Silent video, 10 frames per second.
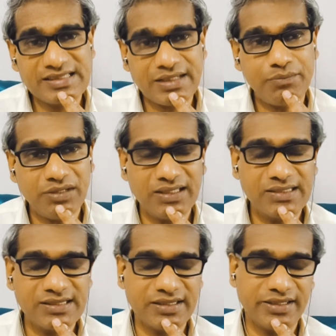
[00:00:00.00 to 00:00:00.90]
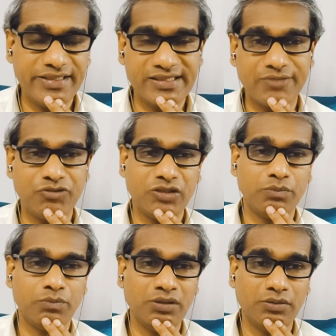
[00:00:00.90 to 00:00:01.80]
some links in the
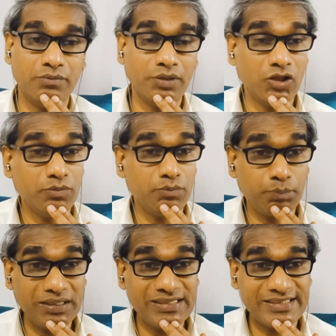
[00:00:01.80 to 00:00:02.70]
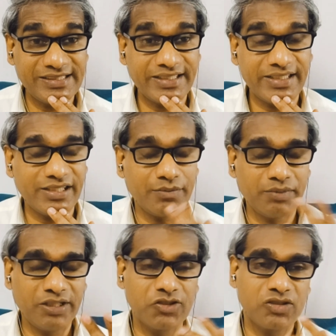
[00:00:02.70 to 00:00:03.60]
description below. Please check it
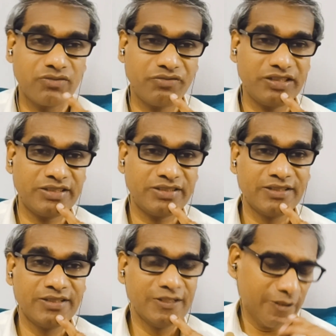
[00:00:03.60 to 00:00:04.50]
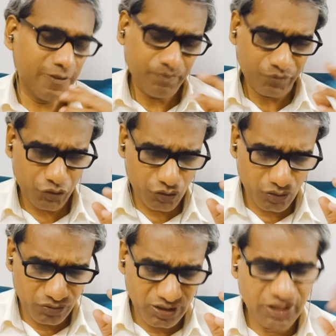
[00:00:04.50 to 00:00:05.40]
and make use of it.
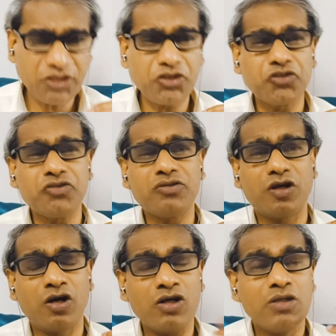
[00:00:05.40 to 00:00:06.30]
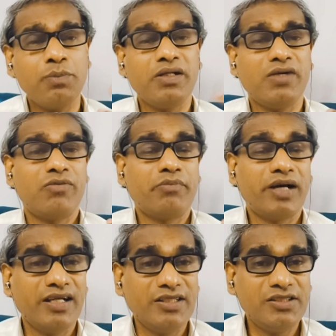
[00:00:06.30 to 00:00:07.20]
So we need to occupy our
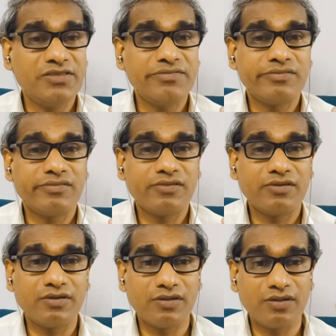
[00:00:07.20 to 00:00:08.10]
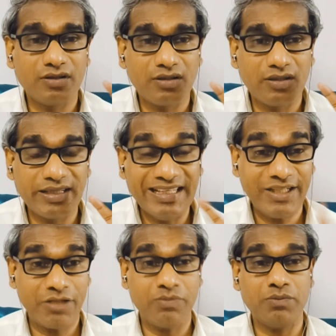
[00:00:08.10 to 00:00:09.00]
mind
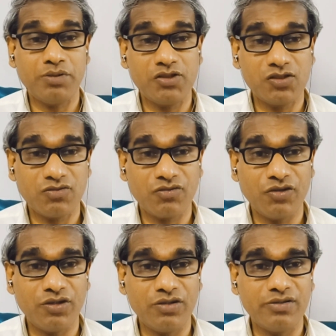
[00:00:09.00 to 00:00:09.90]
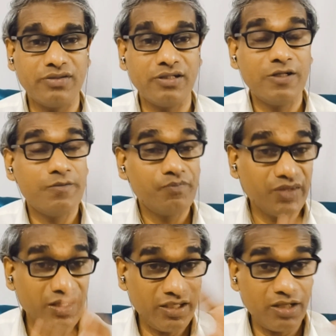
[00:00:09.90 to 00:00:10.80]
in remembrance of God,
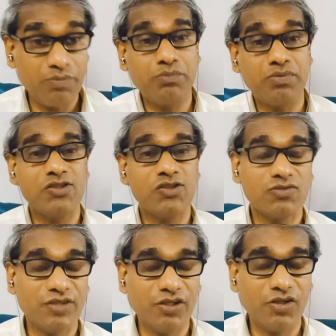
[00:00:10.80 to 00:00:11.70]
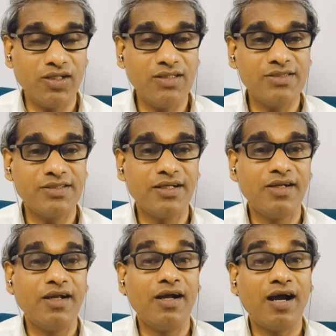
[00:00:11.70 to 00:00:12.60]
in remembrance of the knowledge,
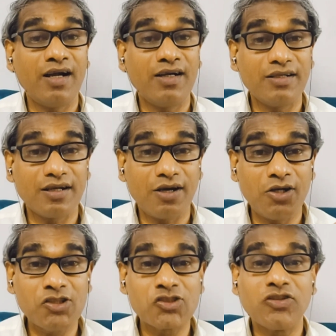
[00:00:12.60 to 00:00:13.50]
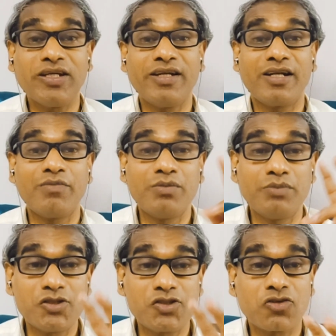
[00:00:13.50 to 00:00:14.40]
and also in
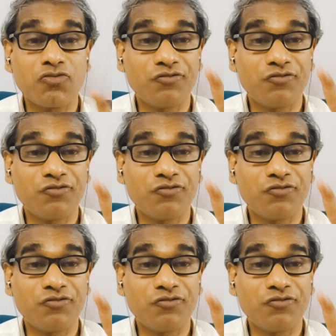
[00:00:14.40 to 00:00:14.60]
remembrance